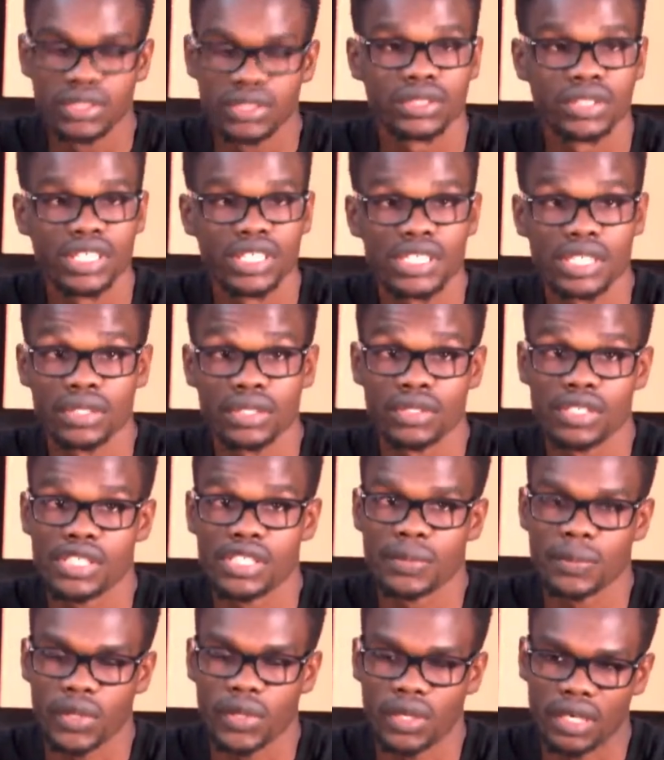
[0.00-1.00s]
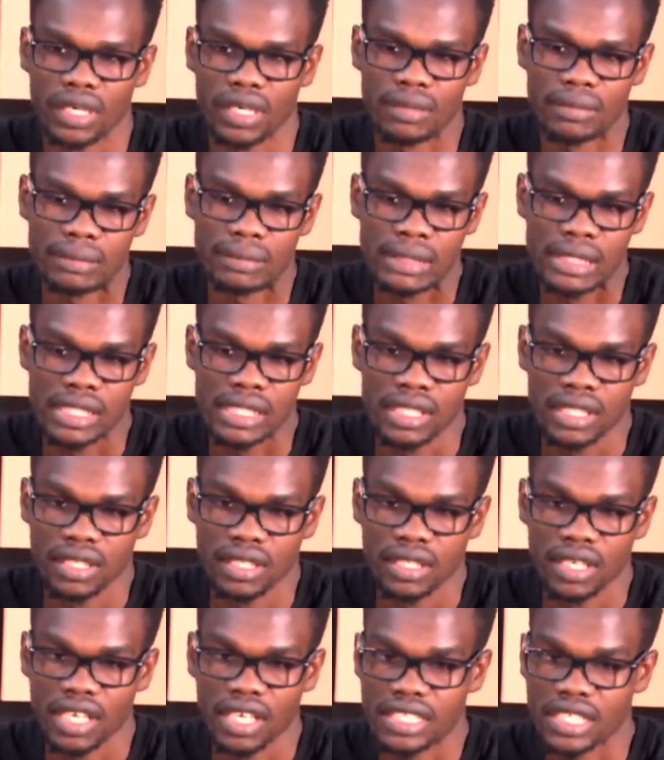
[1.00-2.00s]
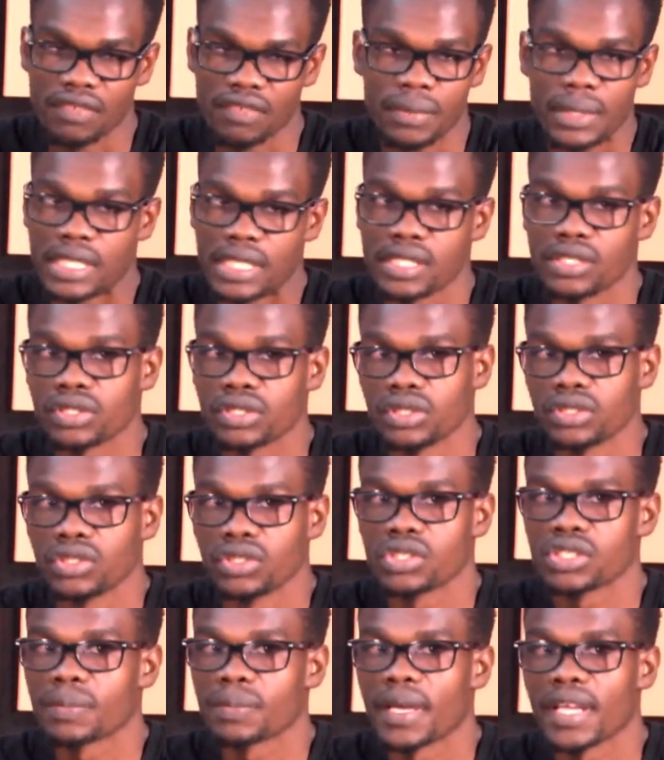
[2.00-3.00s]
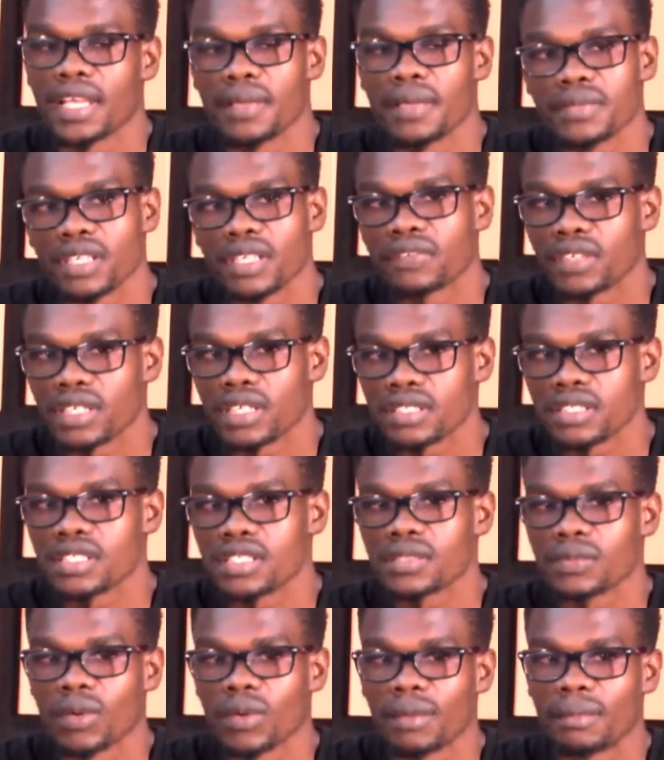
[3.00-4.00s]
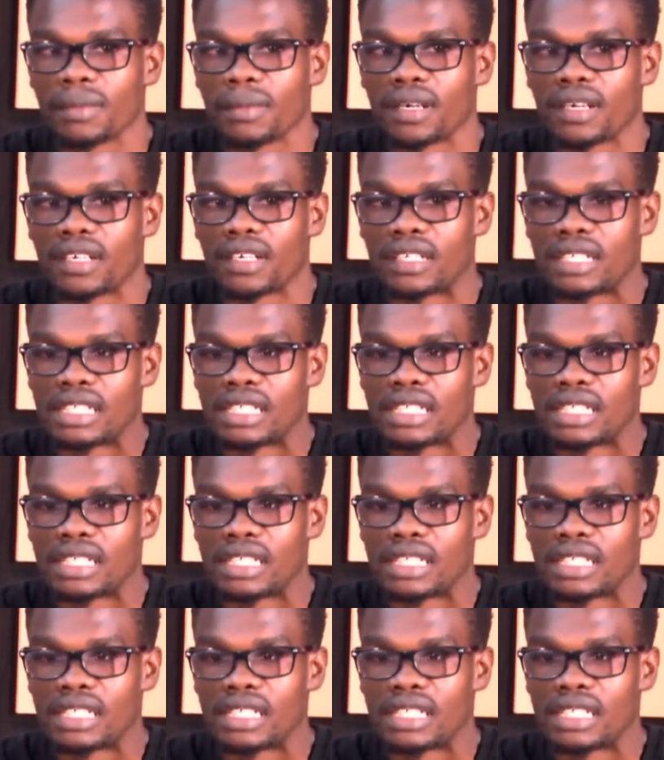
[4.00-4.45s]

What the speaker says: To listen to this program, as I've been introduced, my name is Francis Mwamba.